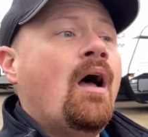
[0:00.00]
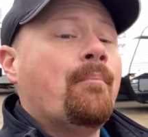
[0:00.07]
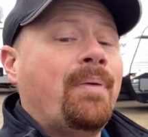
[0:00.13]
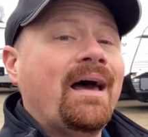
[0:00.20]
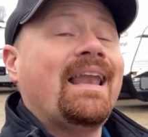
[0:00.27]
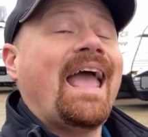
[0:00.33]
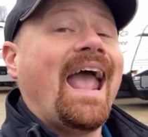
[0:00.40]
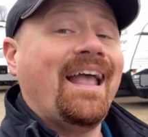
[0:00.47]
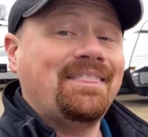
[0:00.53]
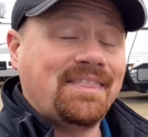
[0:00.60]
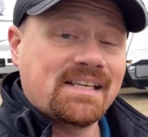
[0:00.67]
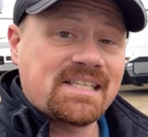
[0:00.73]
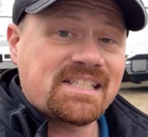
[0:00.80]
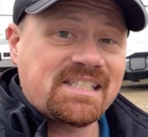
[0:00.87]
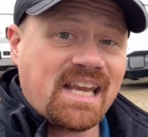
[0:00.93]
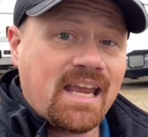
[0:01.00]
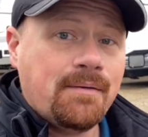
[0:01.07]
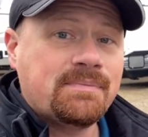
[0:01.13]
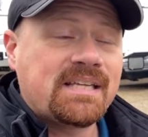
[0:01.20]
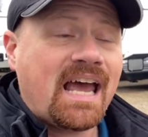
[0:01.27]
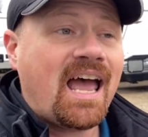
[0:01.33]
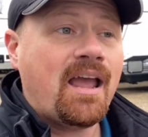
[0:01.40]
But at the
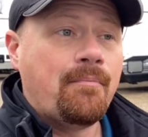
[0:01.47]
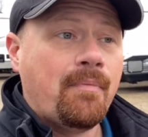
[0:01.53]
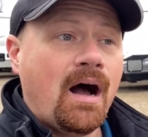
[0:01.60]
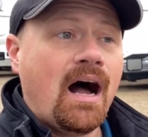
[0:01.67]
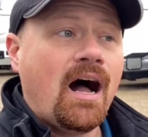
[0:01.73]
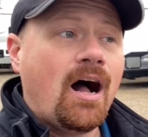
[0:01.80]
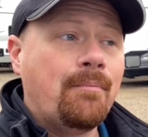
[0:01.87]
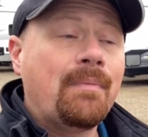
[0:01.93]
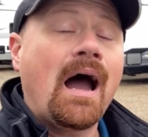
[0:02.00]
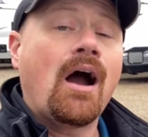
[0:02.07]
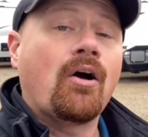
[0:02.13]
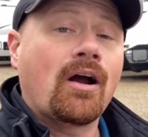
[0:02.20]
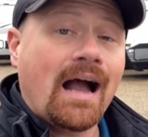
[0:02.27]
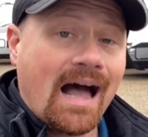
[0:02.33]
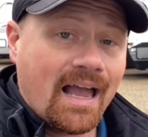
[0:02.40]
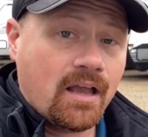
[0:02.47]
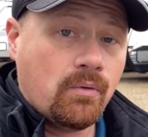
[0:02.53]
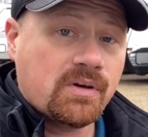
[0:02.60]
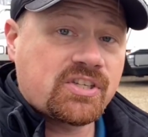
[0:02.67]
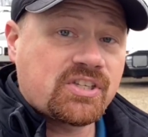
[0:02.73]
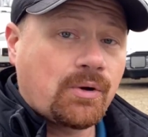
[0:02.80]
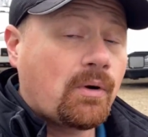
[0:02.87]
same time, um, our
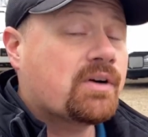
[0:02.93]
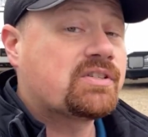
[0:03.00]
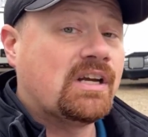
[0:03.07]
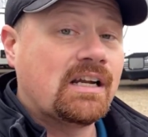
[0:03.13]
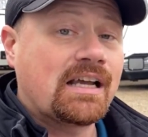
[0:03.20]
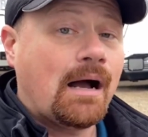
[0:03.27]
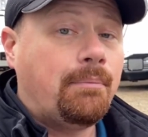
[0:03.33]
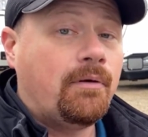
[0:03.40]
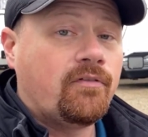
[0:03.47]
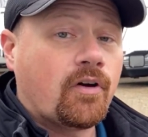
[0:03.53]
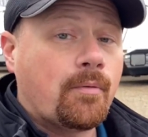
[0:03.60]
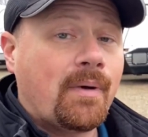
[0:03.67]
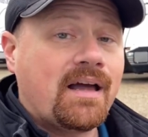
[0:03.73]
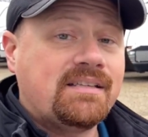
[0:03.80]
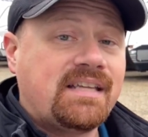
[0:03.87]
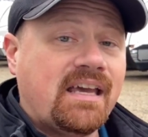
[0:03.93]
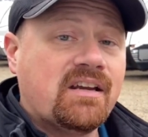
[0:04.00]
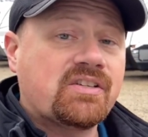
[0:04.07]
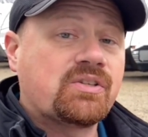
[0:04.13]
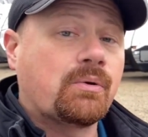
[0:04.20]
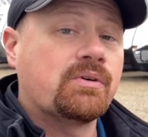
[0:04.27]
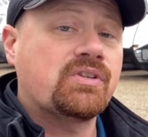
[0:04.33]
Iowa stores and a couple of our
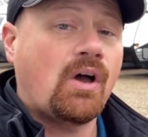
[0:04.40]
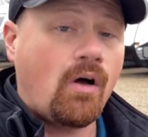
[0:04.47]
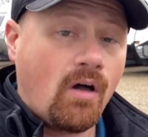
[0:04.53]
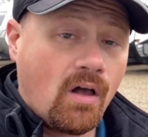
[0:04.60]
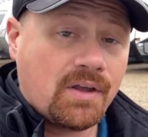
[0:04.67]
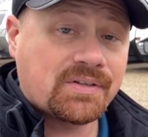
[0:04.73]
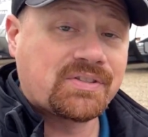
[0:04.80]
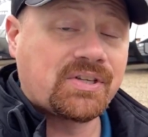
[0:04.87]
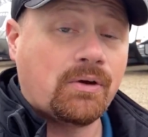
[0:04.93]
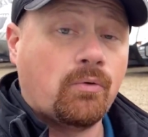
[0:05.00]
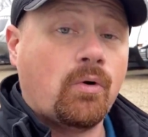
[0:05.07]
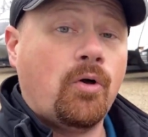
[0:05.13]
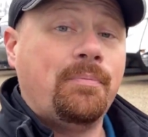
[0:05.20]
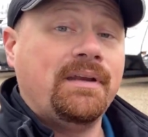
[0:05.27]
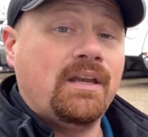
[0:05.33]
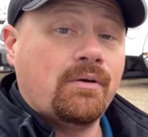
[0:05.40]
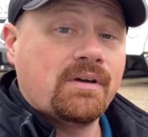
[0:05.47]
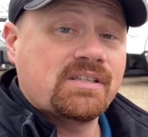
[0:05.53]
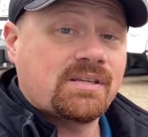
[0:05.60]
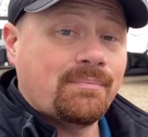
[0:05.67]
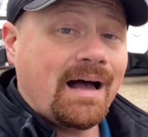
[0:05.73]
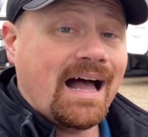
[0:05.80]
Montana stores also will be
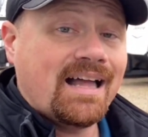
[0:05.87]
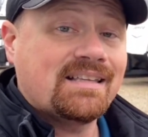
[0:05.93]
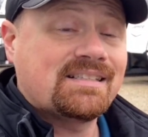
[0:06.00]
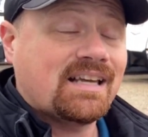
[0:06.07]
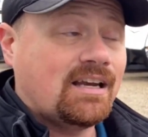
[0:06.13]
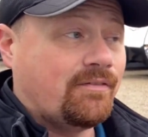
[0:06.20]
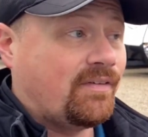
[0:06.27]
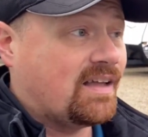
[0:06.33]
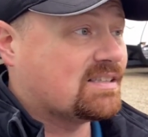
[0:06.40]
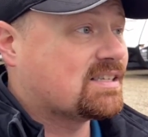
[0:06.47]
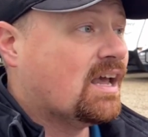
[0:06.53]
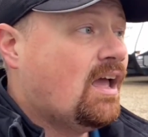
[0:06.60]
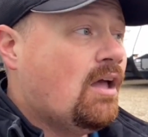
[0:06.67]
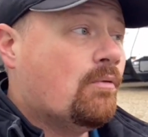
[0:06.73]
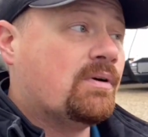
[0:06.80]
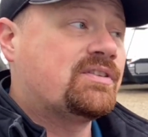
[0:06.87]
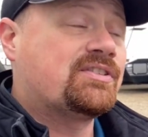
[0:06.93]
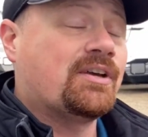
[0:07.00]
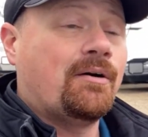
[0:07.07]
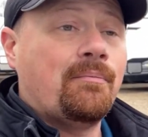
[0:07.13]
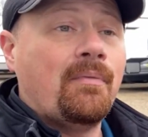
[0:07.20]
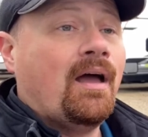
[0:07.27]
doing some on-site events with
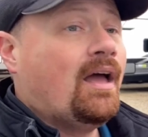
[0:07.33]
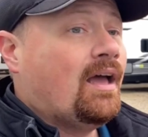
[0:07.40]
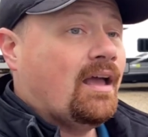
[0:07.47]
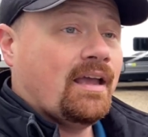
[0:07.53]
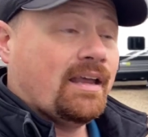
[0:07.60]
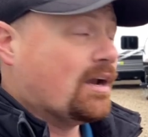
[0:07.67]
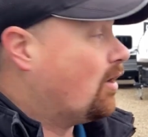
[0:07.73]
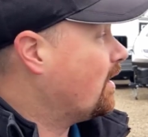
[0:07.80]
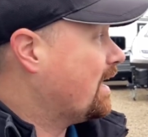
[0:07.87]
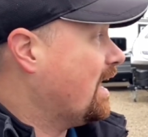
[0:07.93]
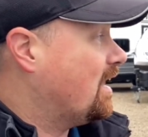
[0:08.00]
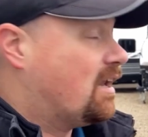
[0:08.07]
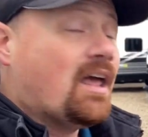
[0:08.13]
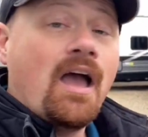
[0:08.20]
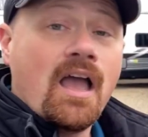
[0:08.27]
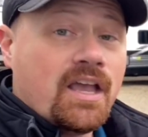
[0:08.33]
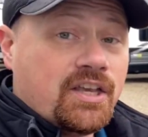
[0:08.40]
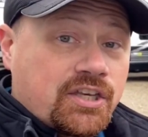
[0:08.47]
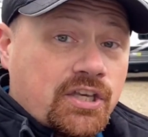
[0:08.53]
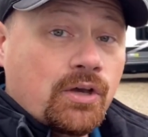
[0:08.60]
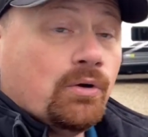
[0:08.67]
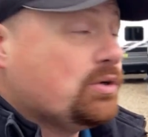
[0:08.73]
some, you know, again,
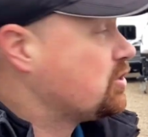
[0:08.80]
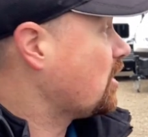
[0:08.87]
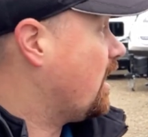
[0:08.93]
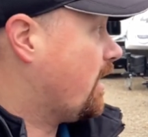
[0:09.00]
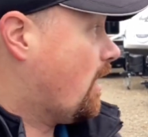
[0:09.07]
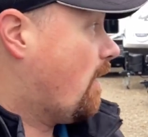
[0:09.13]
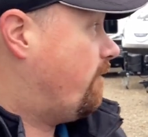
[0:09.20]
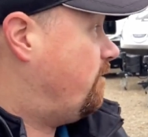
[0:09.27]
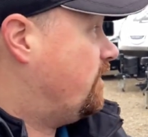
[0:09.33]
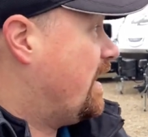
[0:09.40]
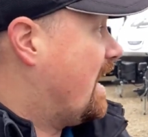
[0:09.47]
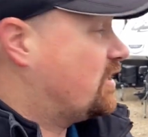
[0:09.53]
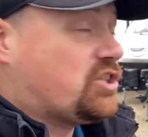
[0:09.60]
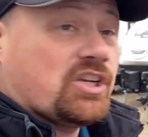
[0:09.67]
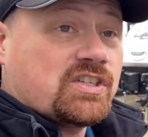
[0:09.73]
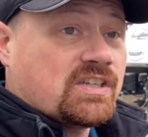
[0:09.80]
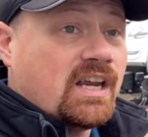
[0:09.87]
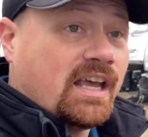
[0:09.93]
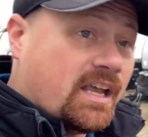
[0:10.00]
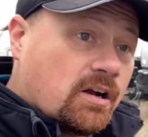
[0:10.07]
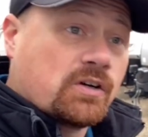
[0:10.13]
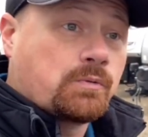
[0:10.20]
huge like not just
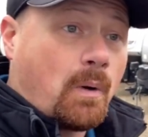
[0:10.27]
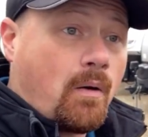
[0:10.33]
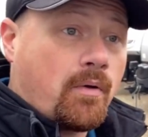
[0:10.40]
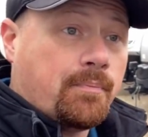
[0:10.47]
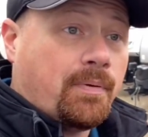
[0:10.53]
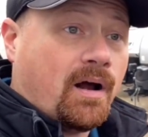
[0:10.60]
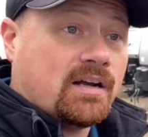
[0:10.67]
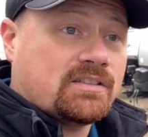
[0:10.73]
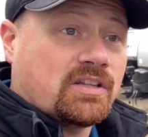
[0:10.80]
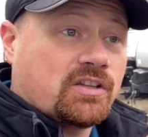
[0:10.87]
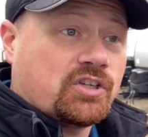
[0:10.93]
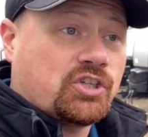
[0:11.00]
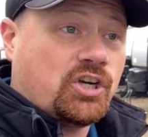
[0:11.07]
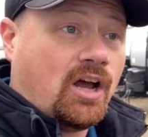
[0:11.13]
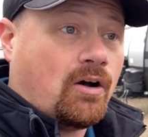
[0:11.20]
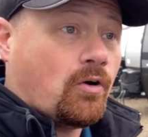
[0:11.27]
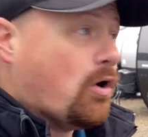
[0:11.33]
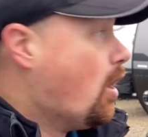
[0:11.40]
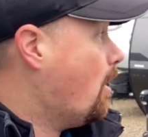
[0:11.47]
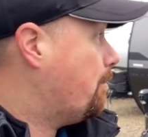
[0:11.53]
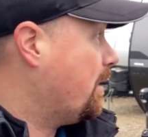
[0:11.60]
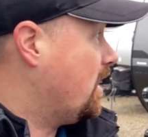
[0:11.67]
here's what we brought to the show,
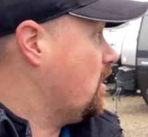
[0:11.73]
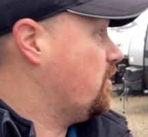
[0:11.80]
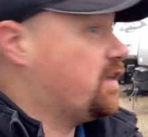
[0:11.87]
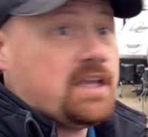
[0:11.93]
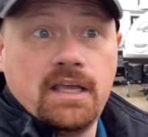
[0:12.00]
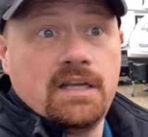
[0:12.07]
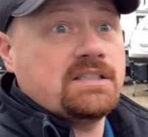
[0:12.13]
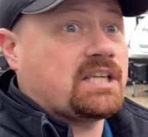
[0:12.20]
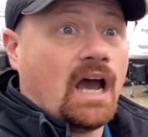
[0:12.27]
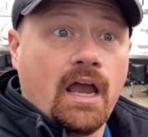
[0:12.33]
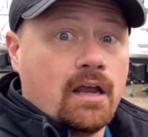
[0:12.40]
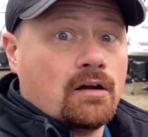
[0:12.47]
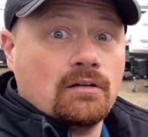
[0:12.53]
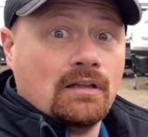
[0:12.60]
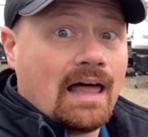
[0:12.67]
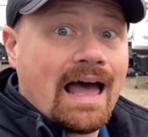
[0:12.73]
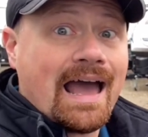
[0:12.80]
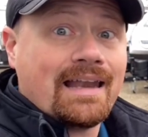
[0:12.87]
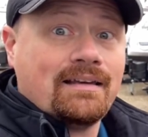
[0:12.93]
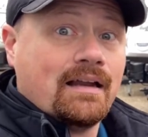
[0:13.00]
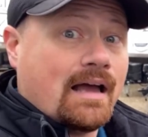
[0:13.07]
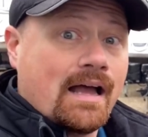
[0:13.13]
but the entire
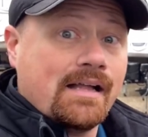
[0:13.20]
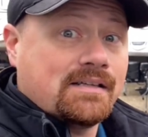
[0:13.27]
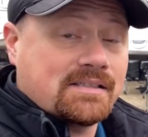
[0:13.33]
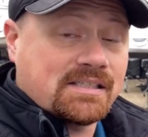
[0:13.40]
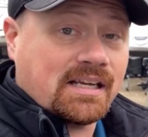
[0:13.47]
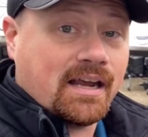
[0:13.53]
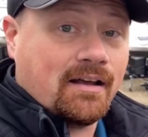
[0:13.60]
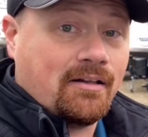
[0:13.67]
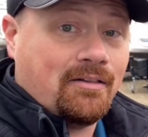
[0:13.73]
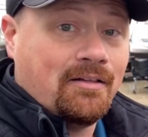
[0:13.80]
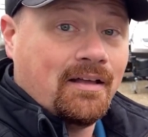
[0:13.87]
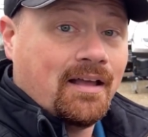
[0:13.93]
lot on sale.